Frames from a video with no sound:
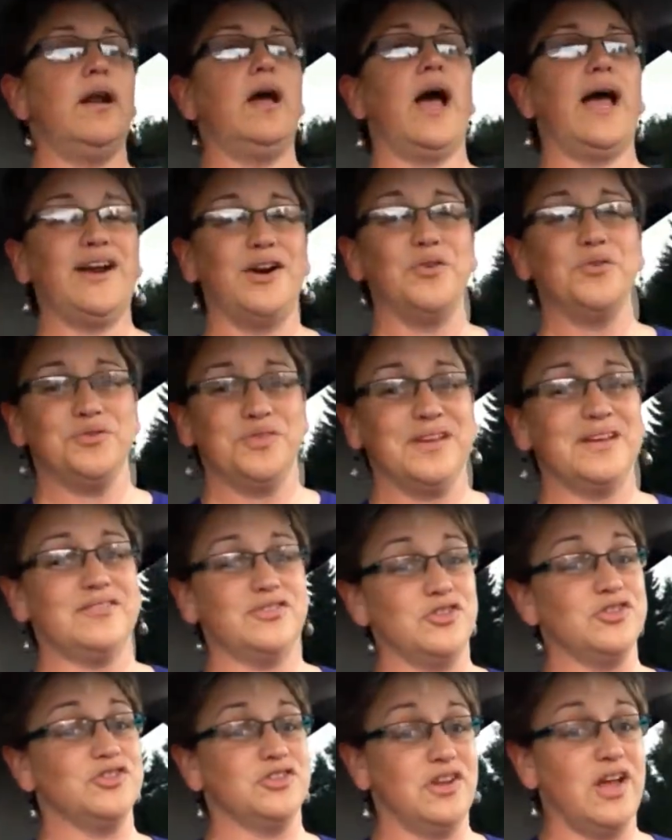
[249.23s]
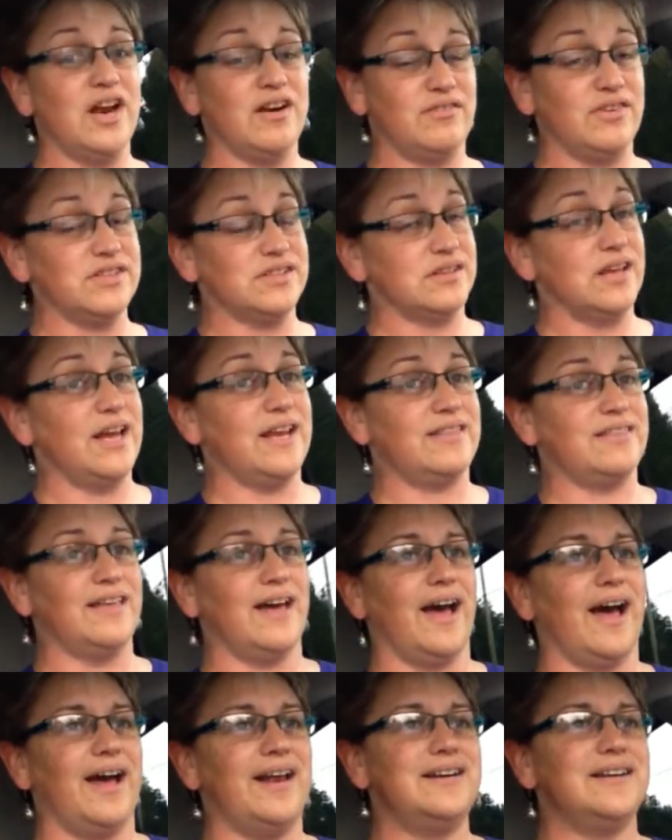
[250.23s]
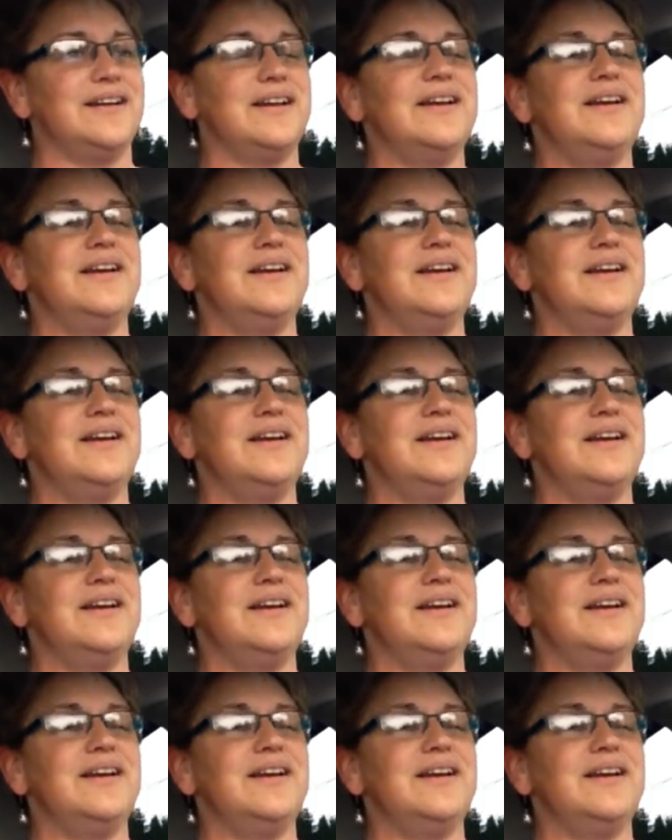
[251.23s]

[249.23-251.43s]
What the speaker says: I don't think there's a lot of us like that.